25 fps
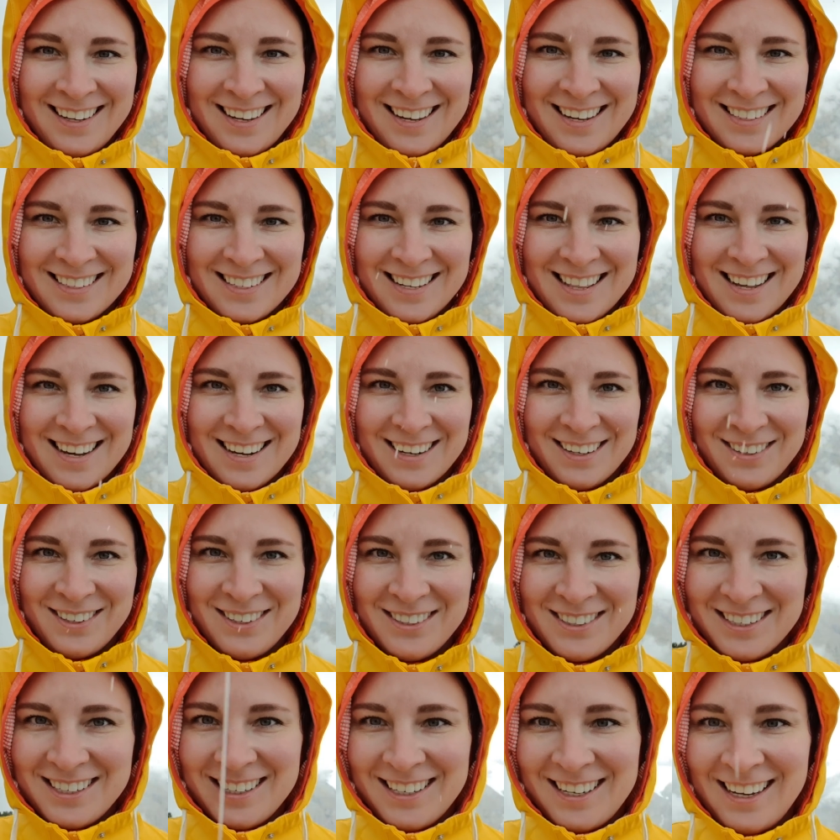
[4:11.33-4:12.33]
Isn't that
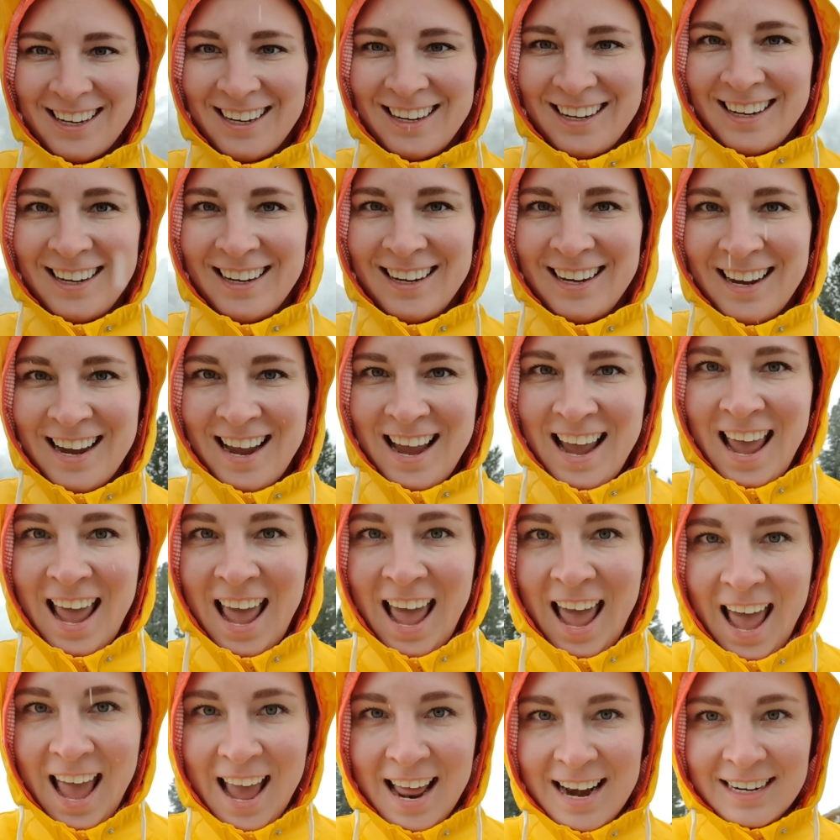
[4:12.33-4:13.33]
gorgeous?
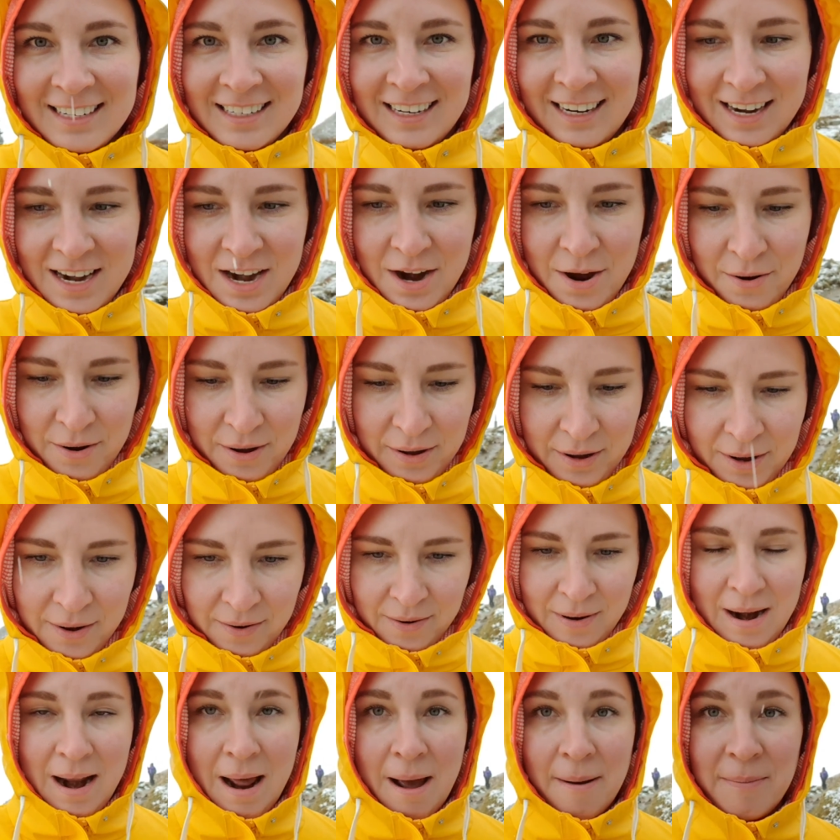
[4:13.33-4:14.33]
And knowing
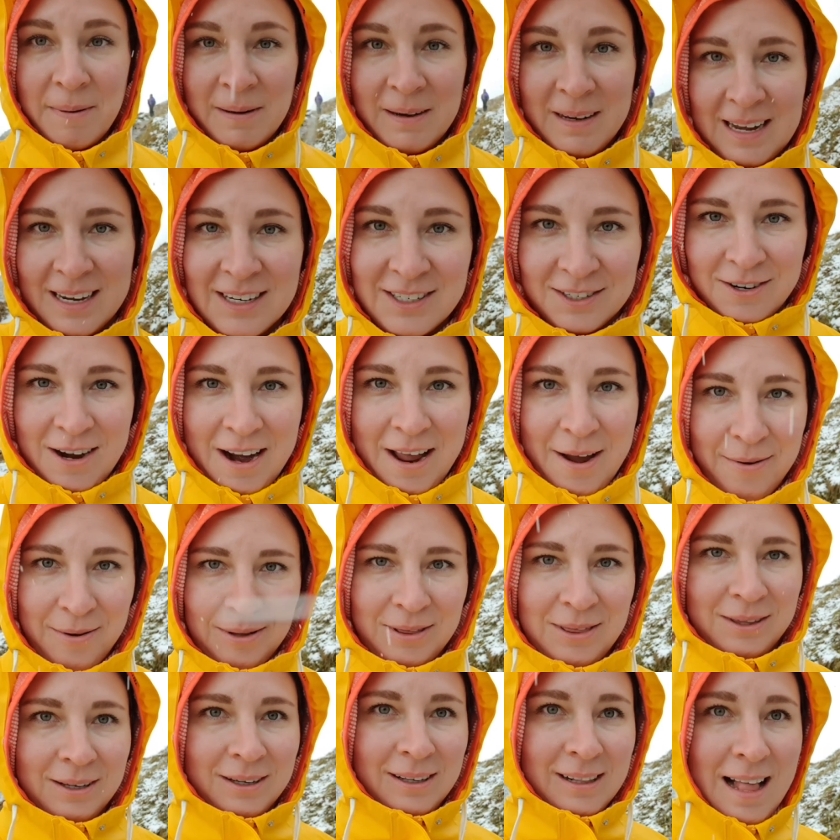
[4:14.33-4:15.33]
what happened yesterday
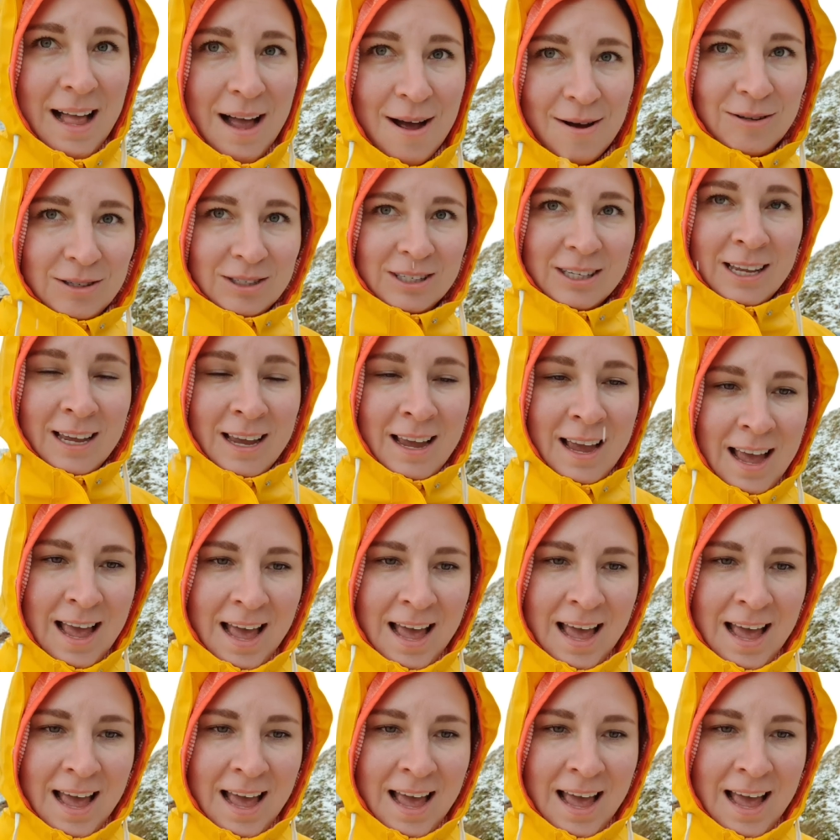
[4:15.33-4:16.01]
with the clouds,